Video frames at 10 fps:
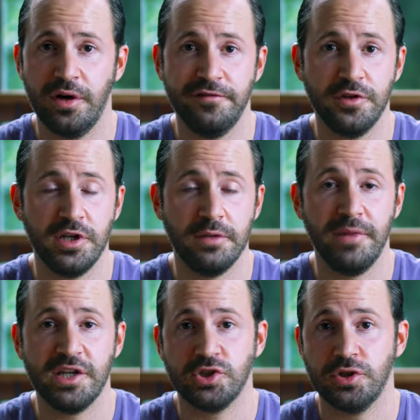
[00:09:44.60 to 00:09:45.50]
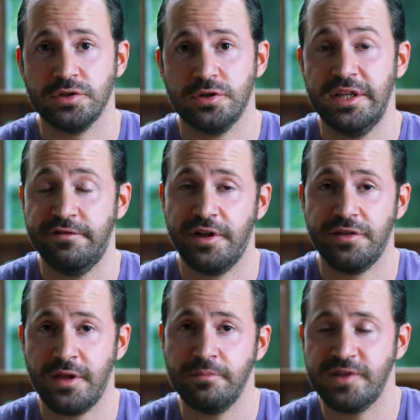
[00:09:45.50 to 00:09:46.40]
If you did, make sure to leave a
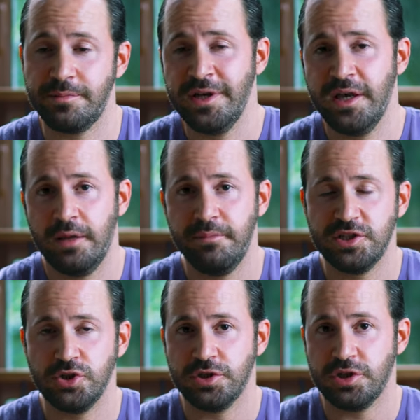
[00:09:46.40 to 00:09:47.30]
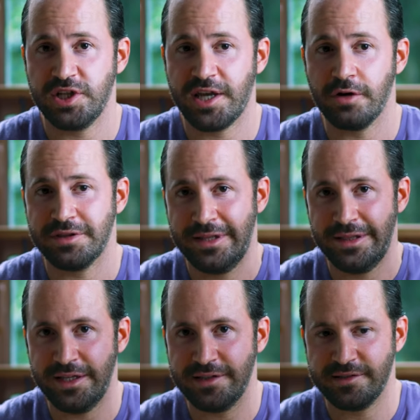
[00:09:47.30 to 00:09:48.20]
thumbs up and make sure to check out the
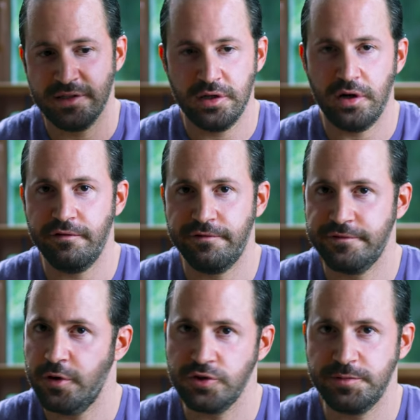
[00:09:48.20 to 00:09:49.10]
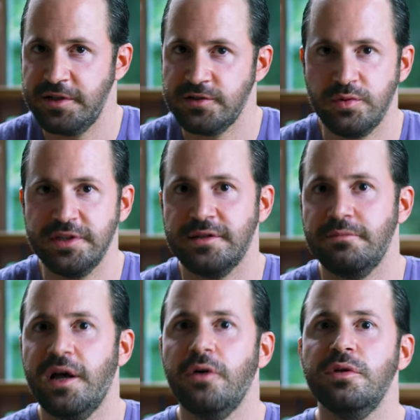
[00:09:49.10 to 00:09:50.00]
links of those penis rings in
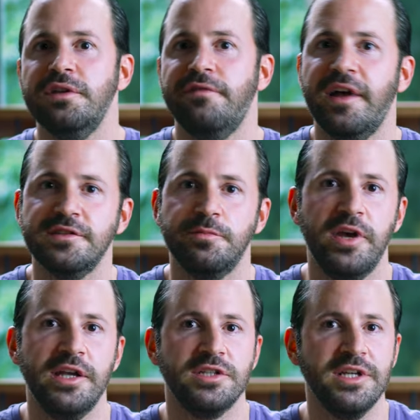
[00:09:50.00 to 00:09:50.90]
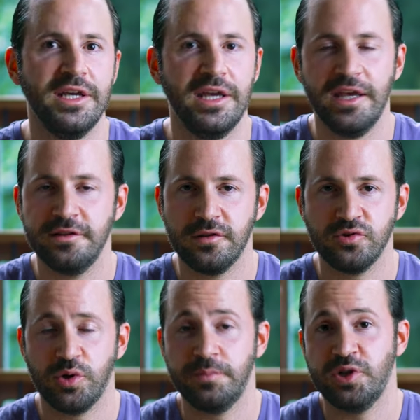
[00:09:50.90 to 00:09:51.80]
my OnlyFans page in the
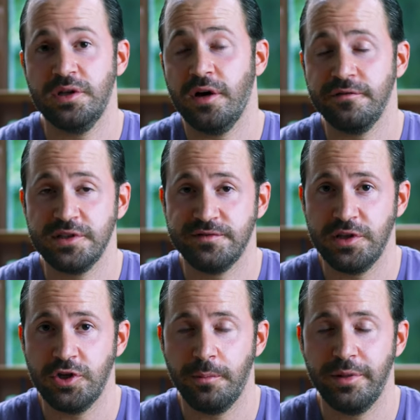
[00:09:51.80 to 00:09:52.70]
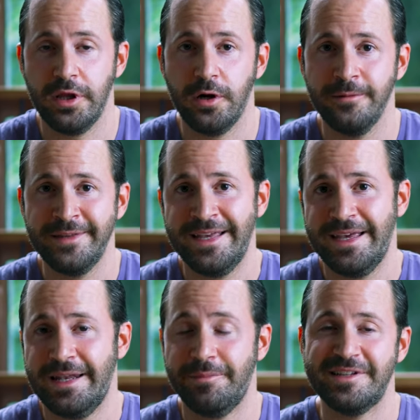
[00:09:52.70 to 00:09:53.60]
description of this video below.
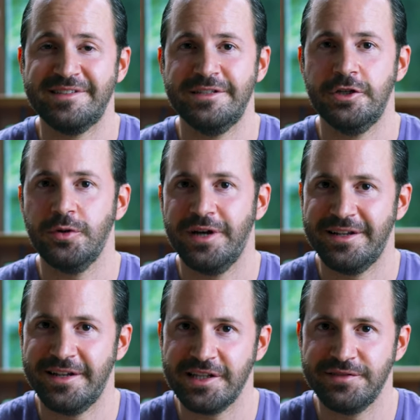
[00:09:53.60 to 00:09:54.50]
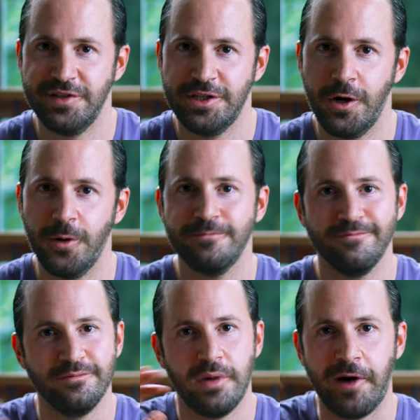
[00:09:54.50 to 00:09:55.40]
And I'm gonna see you in the next video.
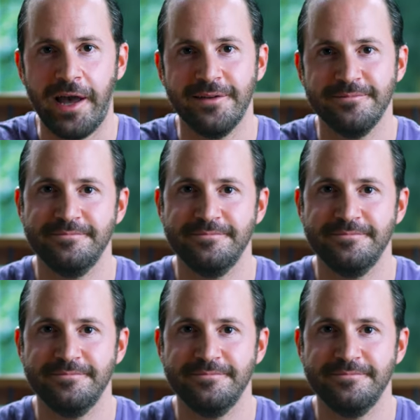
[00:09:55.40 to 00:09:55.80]
Bye-bye.